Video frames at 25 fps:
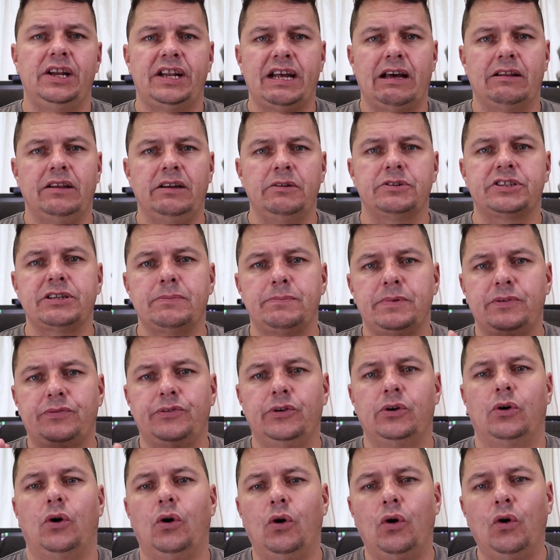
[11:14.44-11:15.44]
Now, like I said
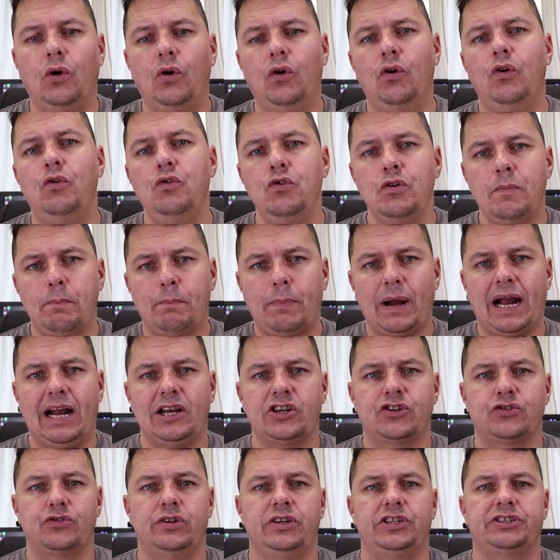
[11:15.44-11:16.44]
before, all
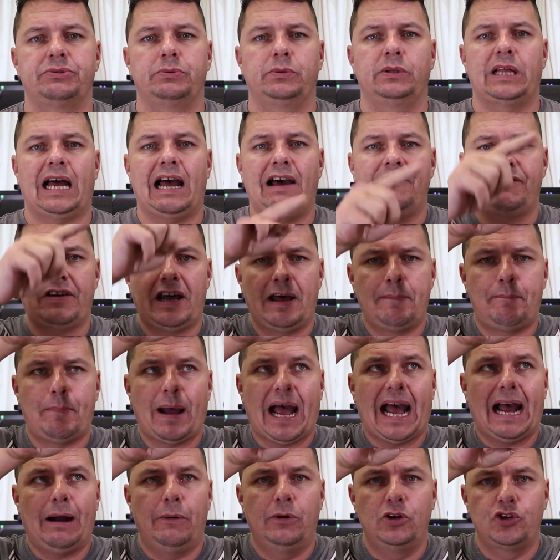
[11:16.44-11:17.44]
batteries will have a
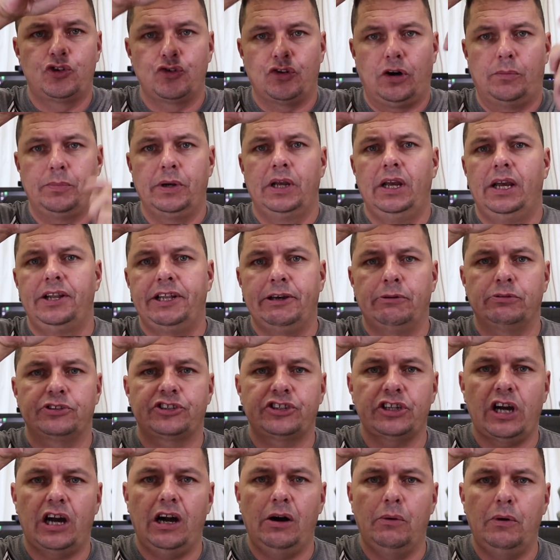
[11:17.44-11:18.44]
power drop. They will
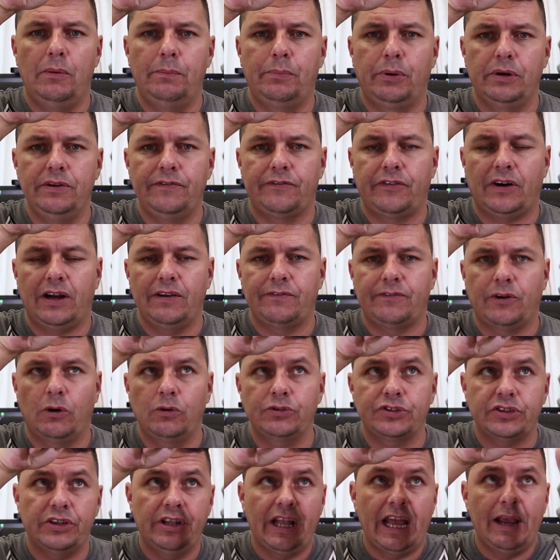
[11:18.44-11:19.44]
start at 1.5
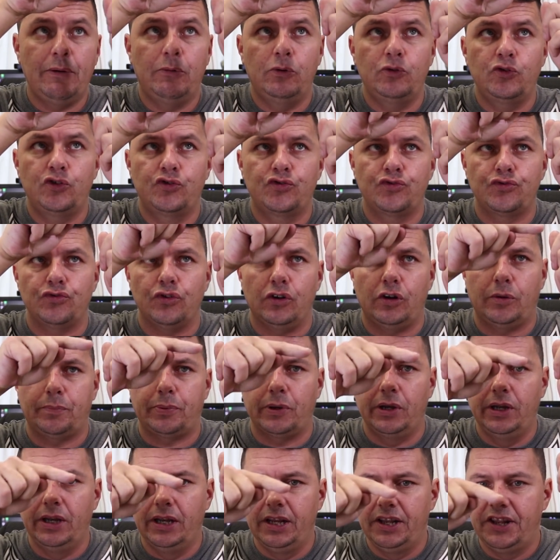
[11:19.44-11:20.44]
volts and they will
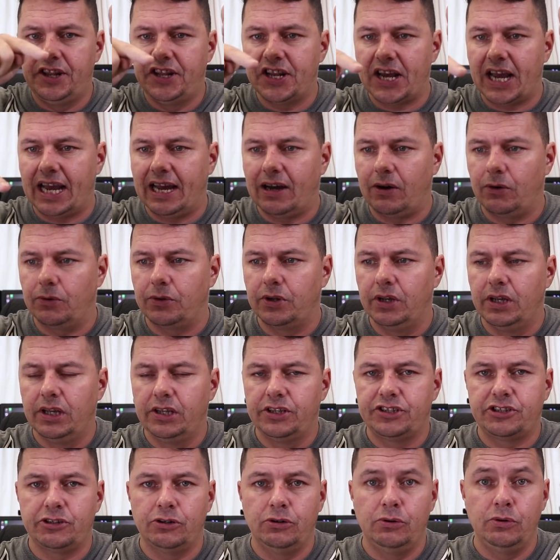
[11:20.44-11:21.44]
drop down
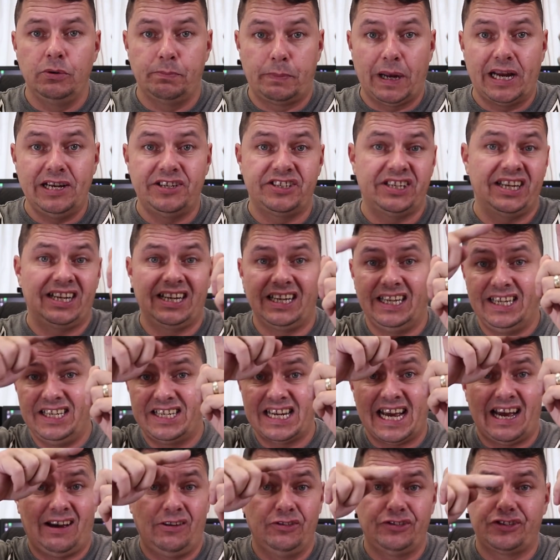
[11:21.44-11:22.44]
to basically
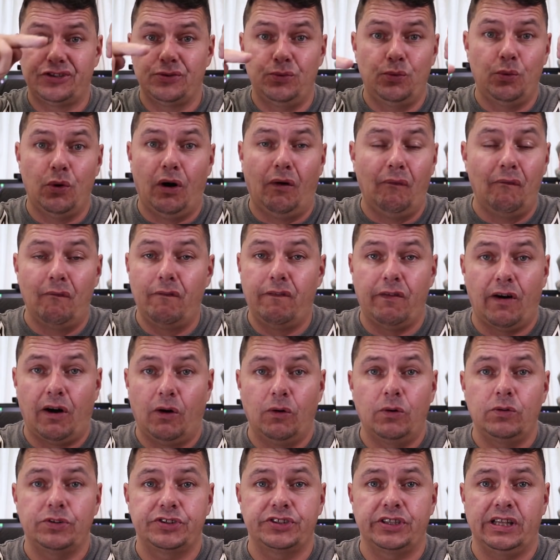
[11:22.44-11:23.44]
down to 1
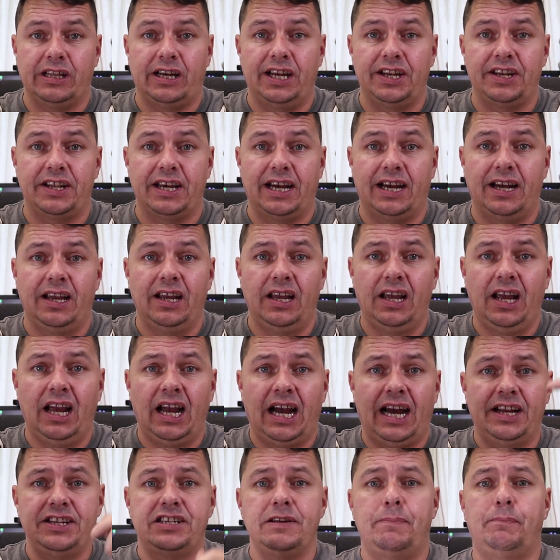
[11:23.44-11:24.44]
volt like that.
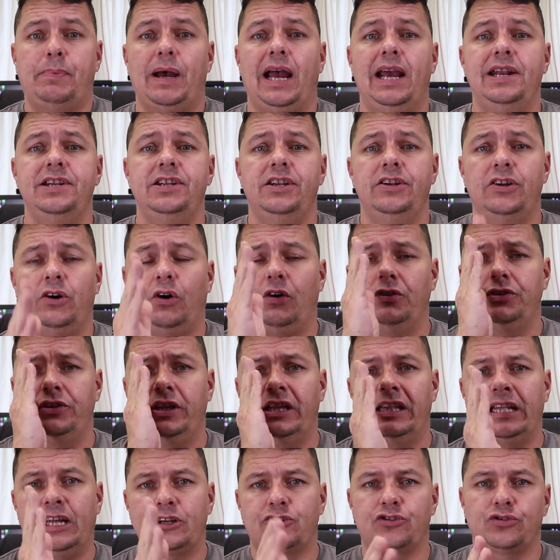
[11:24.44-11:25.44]
And depending on
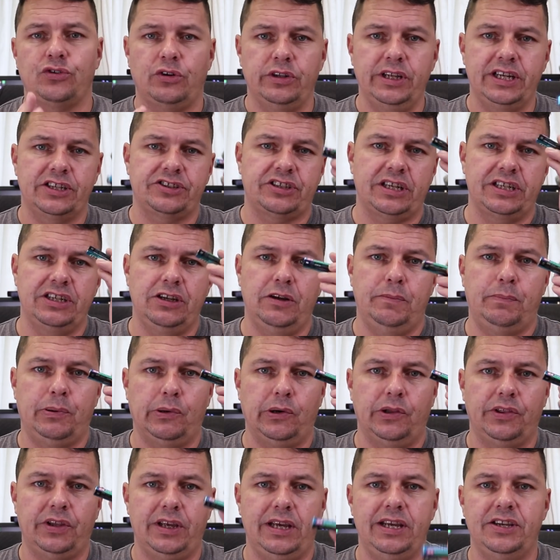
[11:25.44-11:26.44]
the electronics that you
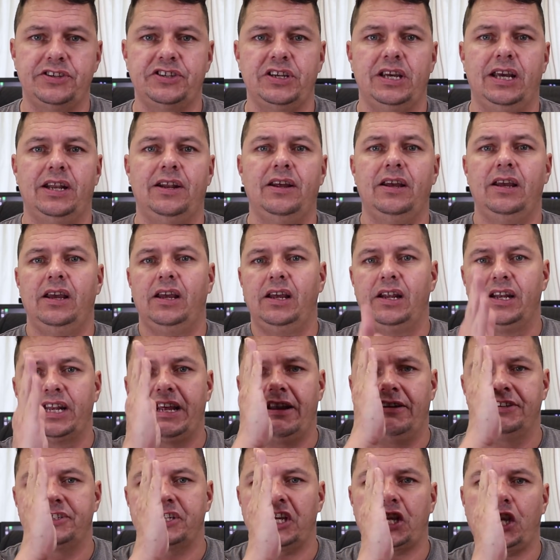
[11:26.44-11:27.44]
put these in,
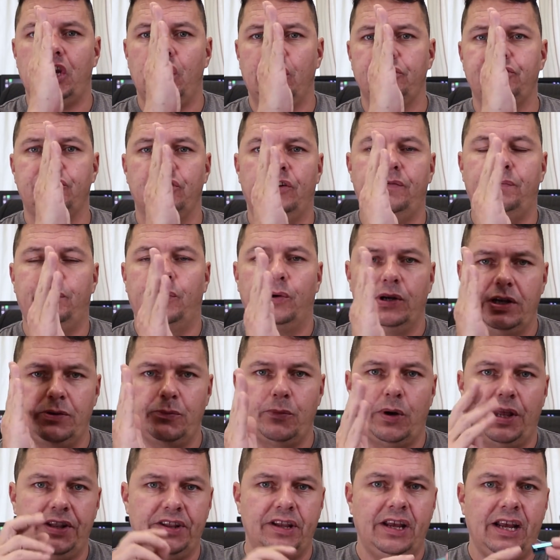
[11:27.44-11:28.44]
there is a cutoff
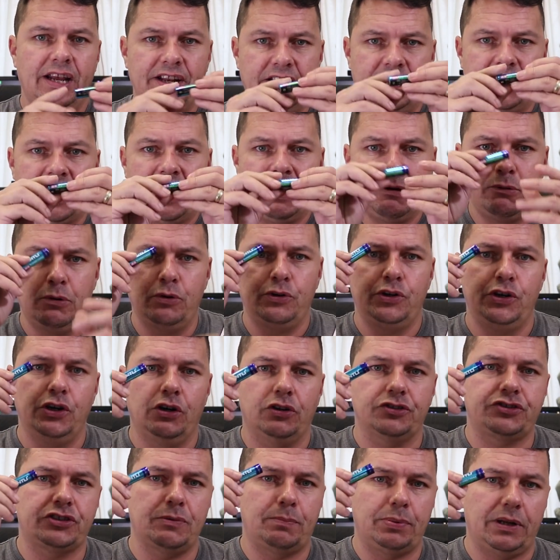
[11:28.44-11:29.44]
point when they will
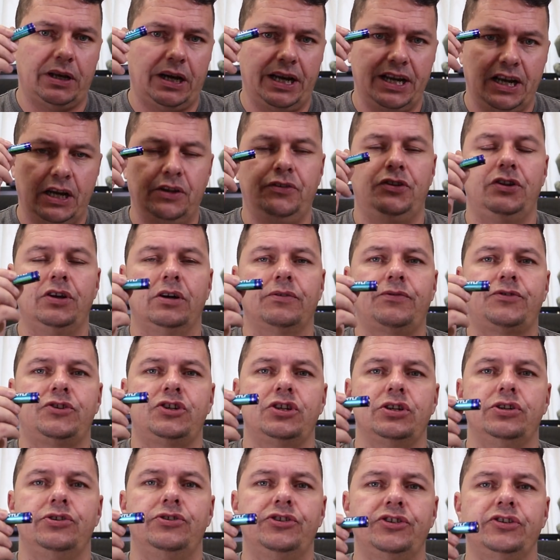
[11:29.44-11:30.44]
not supply enough
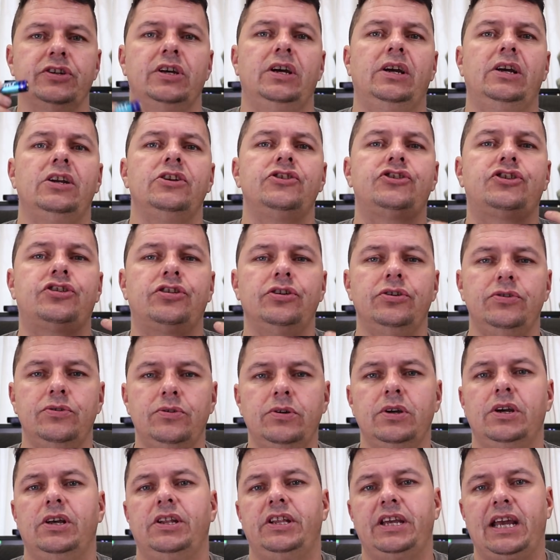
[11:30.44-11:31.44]
juice
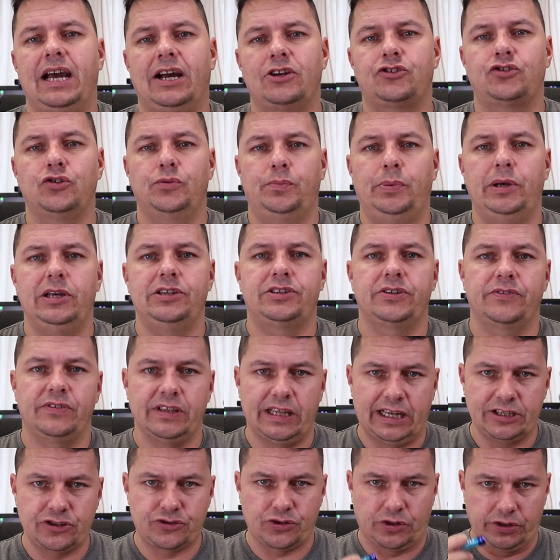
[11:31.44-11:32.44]
to the actual piece of
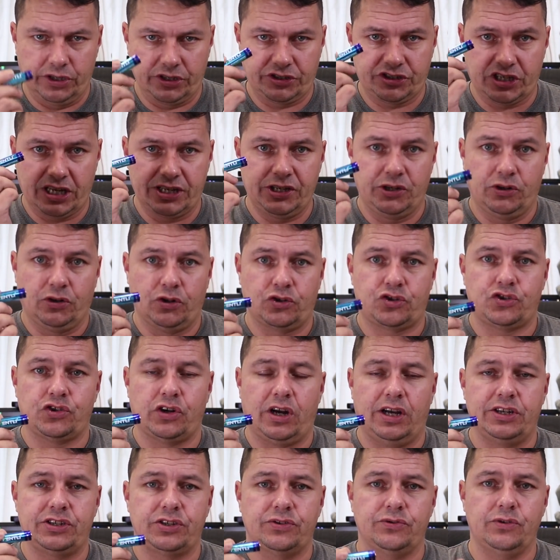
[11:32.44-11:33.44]
electronics that you're
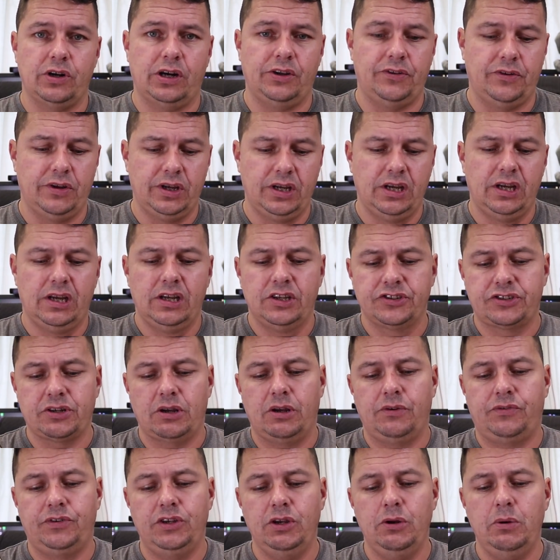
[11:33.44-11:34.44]
trying to run. So
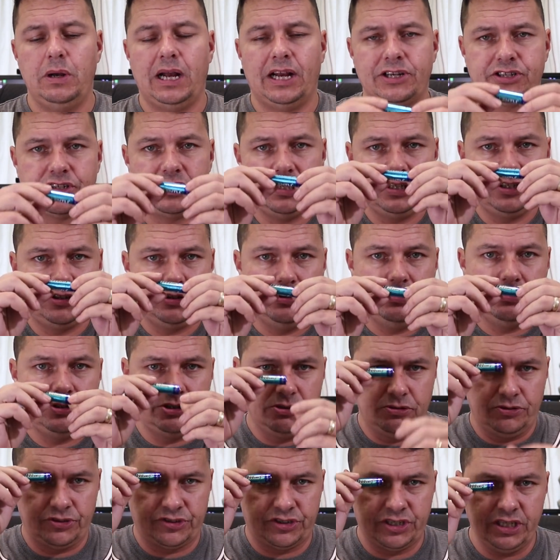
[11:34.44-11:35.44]
if you actually do
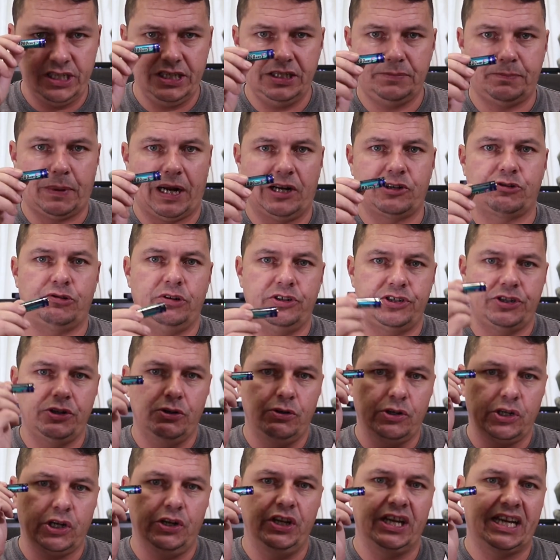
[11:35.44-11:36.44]
use these batteries,
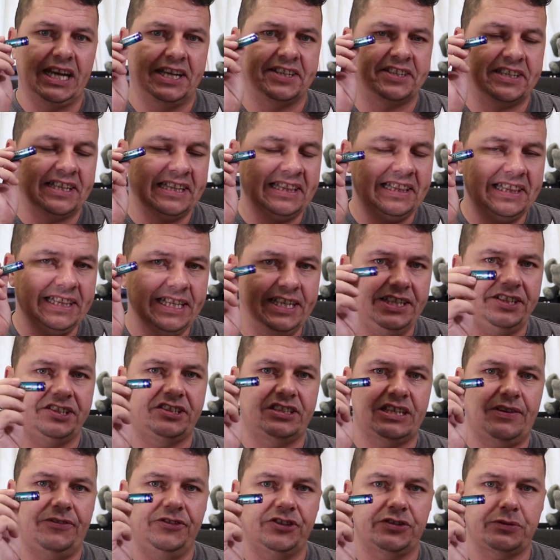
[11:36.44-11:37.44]
you're going to get at
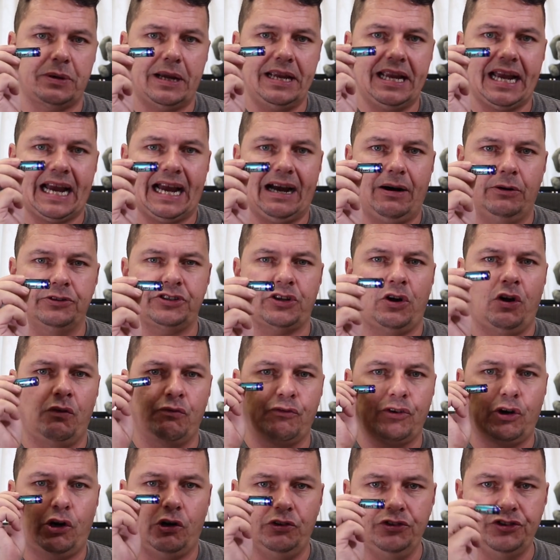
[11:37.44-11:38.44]
least 7 to 8 hours
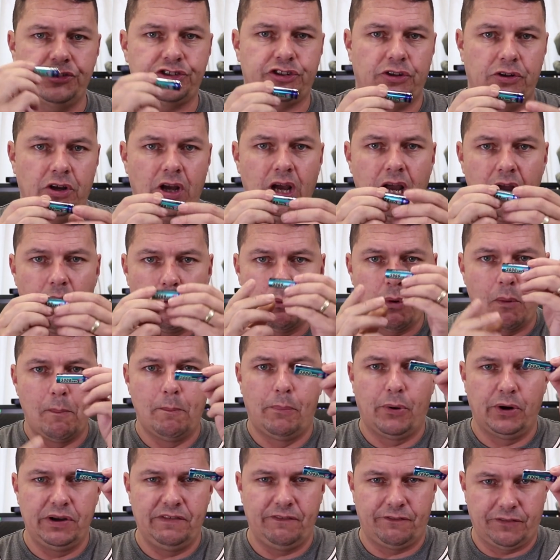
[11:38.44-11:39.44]
of constant
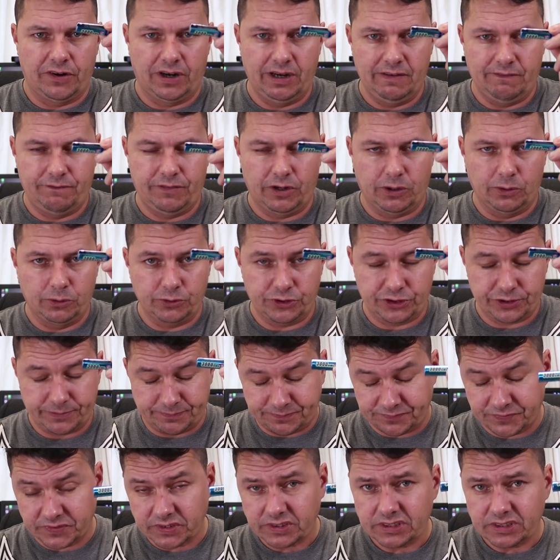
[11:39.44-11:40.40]
1.5 volts.